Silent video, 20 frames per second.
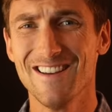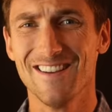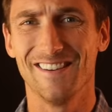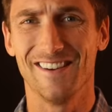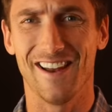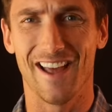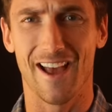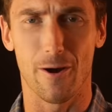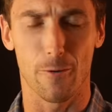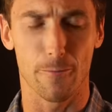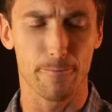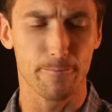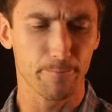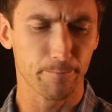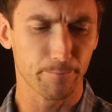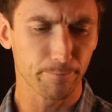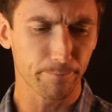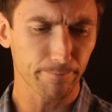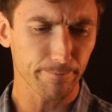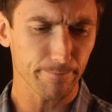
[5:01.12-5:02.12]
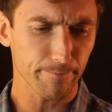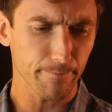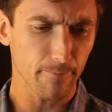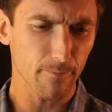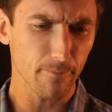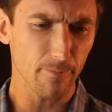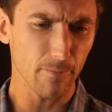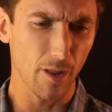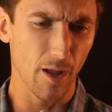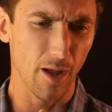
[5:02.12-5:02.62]
Now,
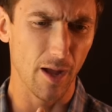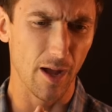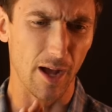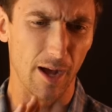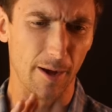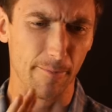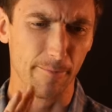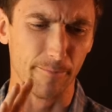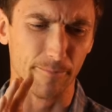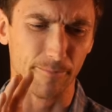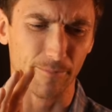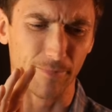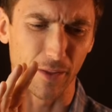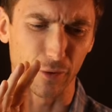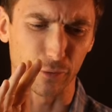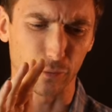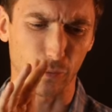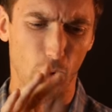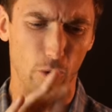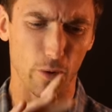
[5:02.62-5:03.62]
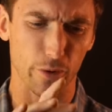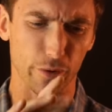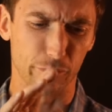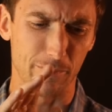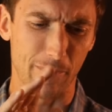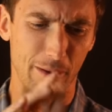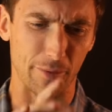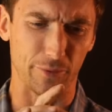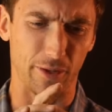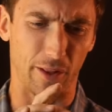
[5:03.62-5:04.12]
um, as far as
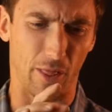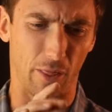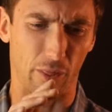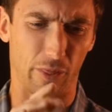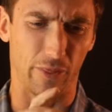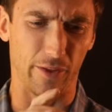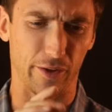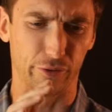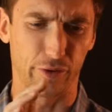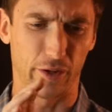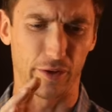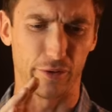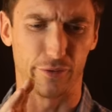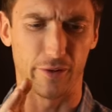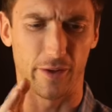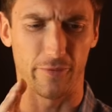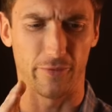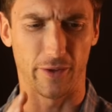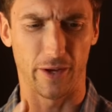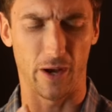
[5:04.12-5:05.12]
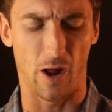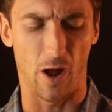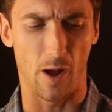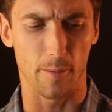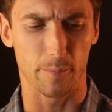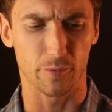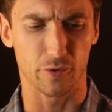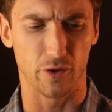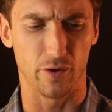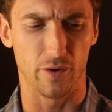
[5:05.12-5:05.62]
mounting other things, that is definitely an
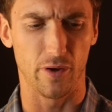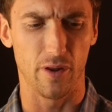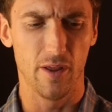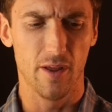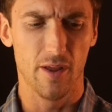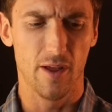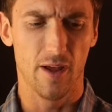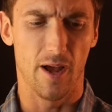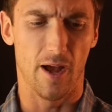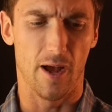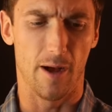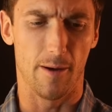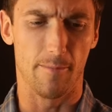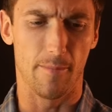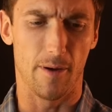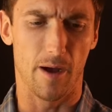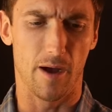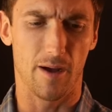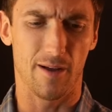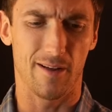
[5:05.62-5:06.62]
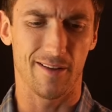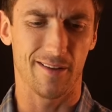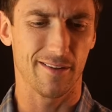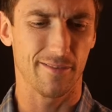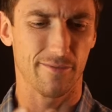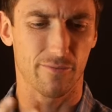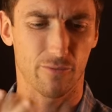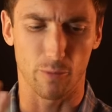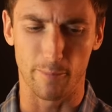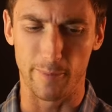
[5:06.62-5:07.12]
option. Um,
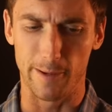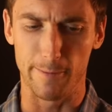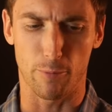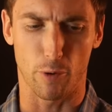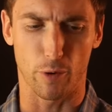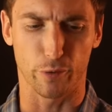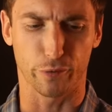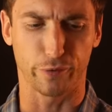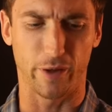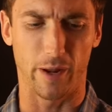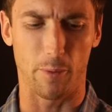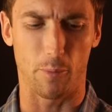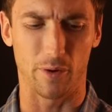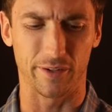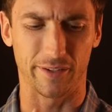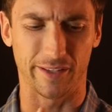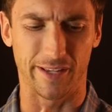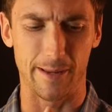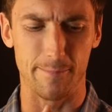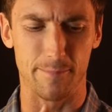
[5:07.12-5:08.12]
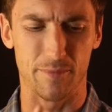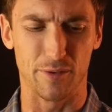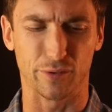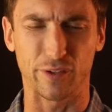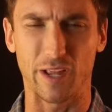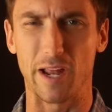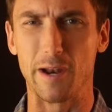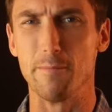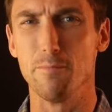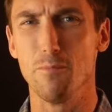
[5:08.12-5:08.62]
for me personally, I wanted to keep this
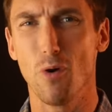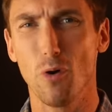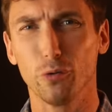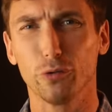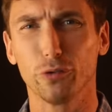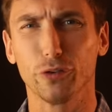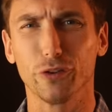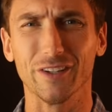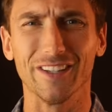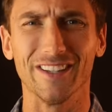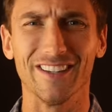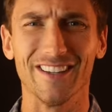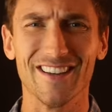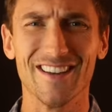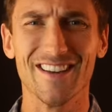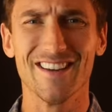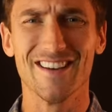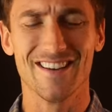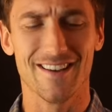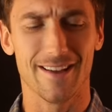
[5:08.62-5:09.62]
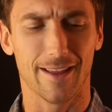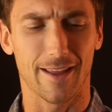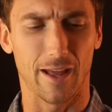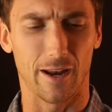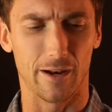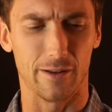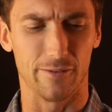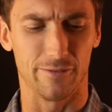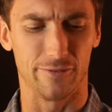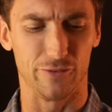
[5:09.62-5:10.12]
kind of mostly
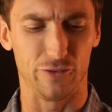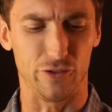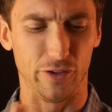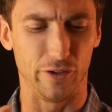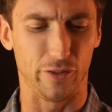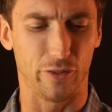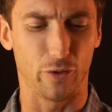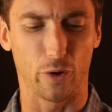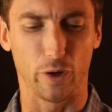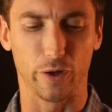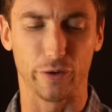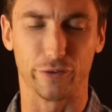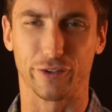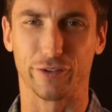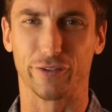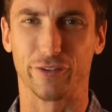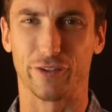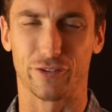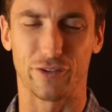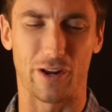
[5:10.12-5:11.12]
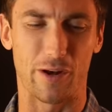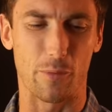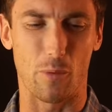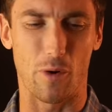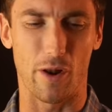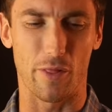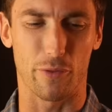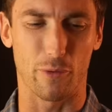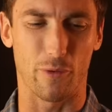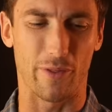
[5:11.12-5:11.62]
kind of G36-ish. I didn't
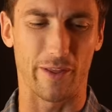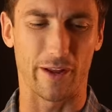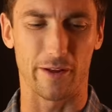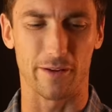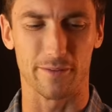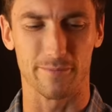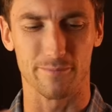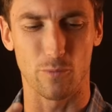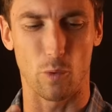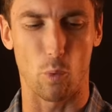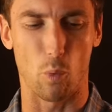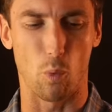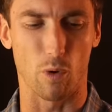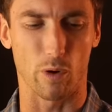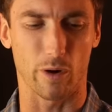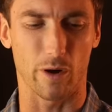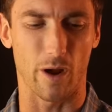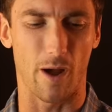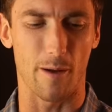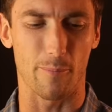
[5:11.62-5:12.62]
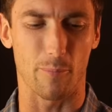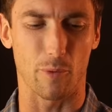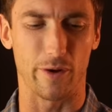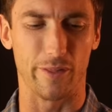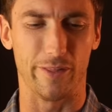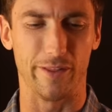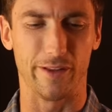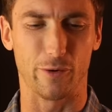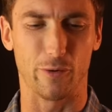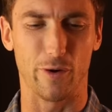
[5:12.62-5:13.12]
want to throw like a, a, Warcomp or
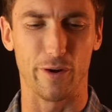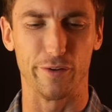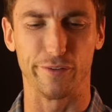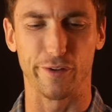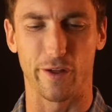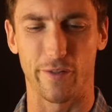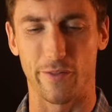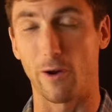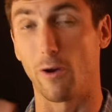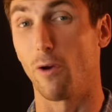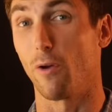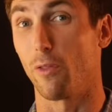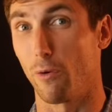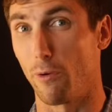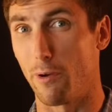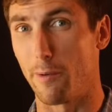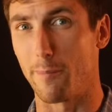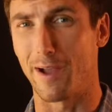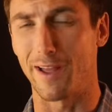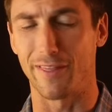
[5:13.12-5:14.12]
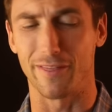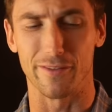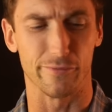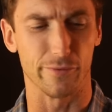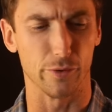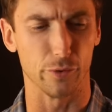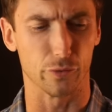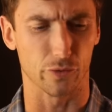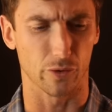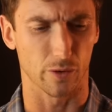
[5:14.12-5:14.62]
anything crazy on there, although I might in the
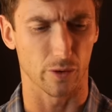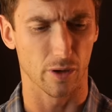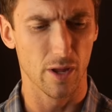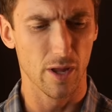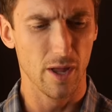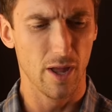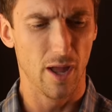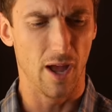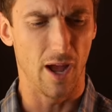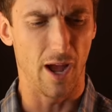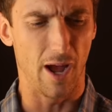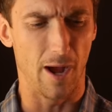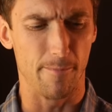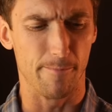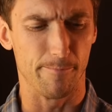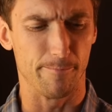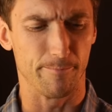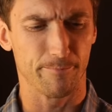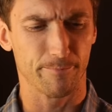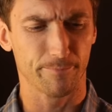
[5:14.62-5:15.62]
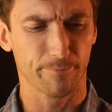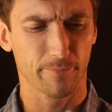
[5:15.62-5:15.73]
future. Um,